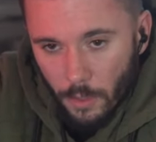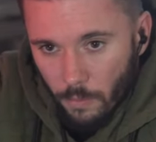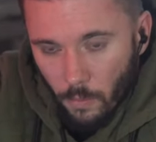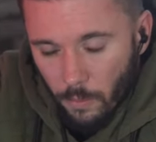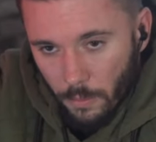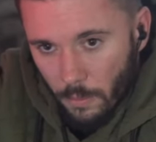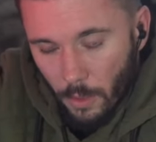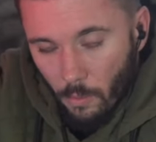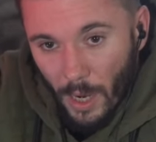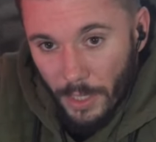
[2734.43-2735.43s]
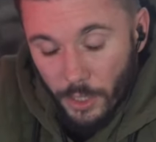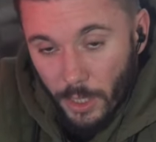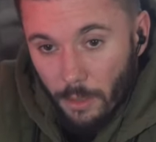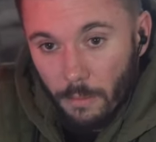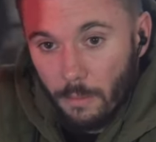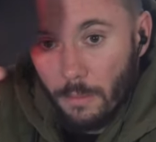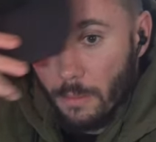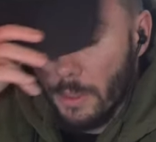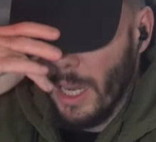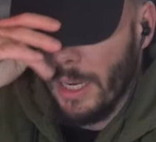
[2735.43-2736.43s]
look, you know, watching
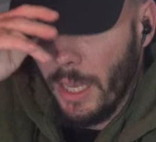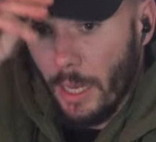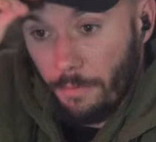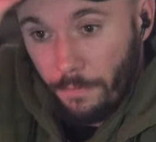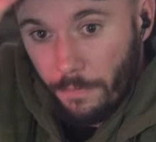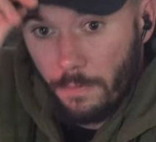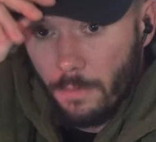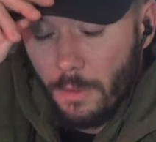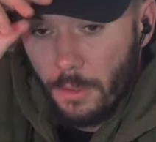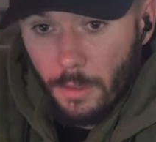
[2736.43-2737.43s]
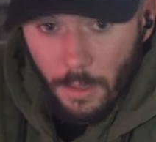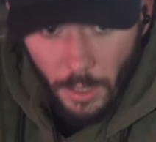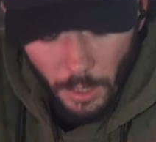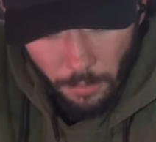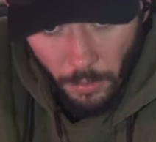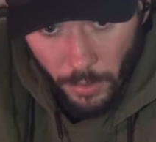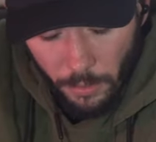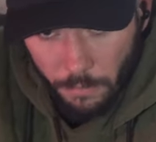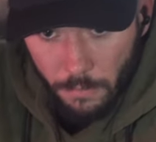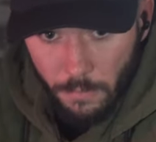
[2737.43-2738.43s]
the I D F, uh, but
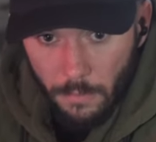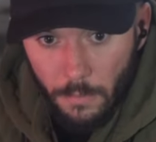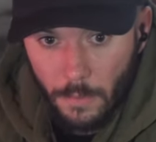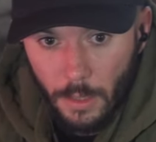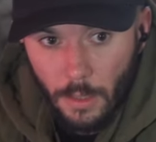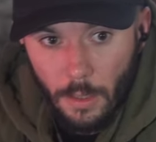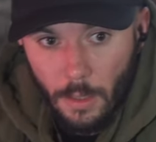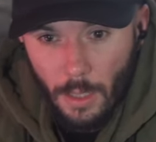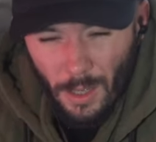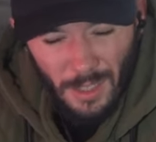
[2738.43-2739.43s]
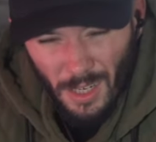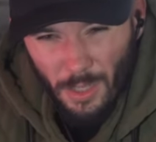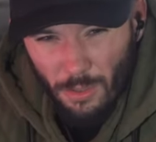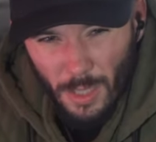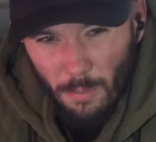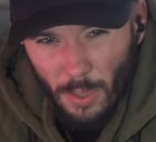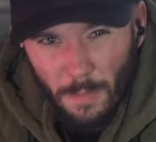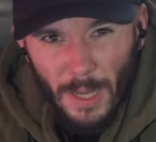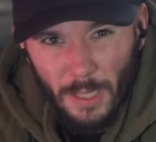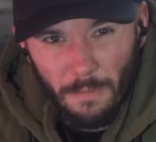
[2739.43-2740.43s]
we, it's an interesting
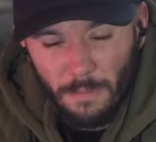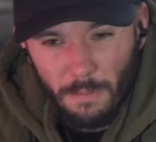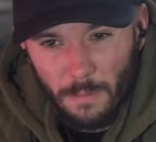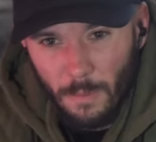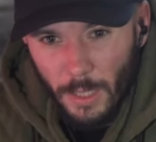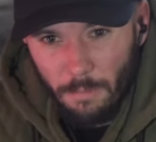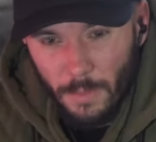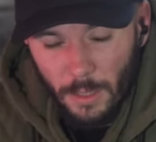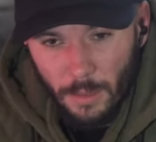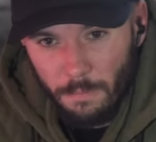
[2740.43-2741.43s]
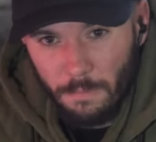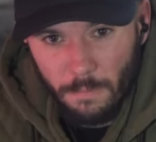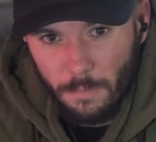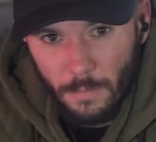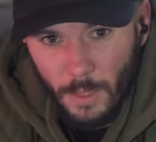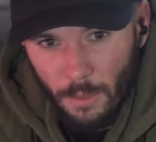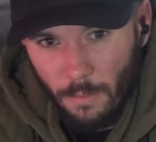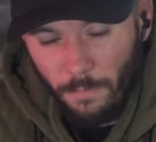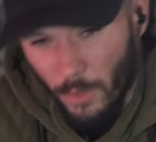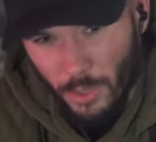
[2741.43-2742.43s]
perspective, right? Um, you
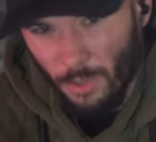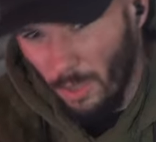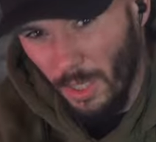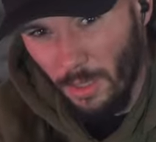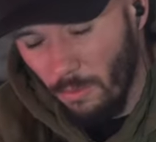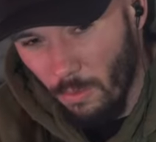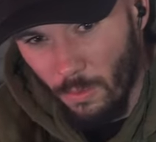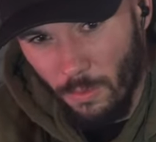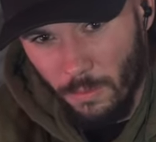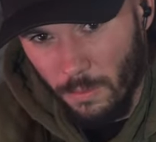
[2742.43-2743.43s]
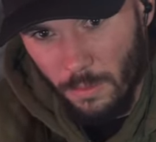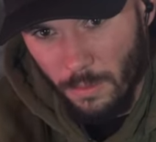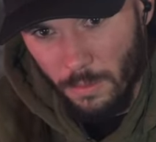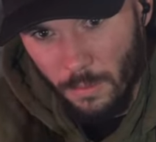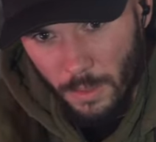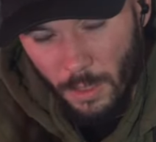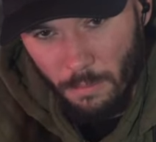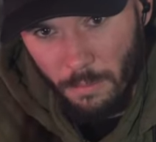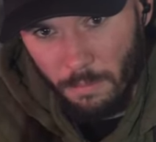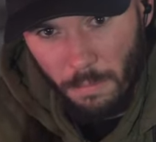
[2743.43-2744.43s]
know, first you're looking through
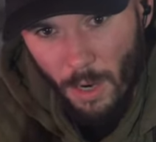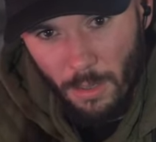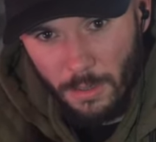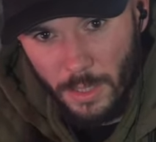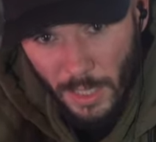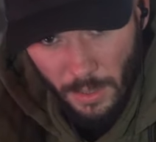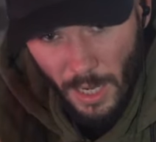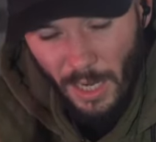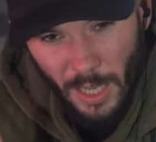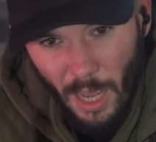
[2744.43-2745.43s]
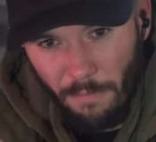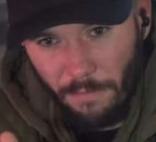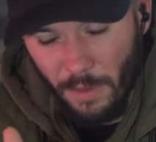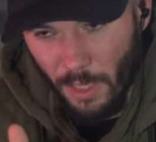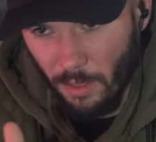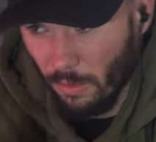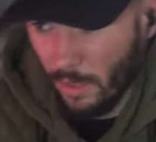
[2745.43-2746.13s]
some bars at the I D F, and then you're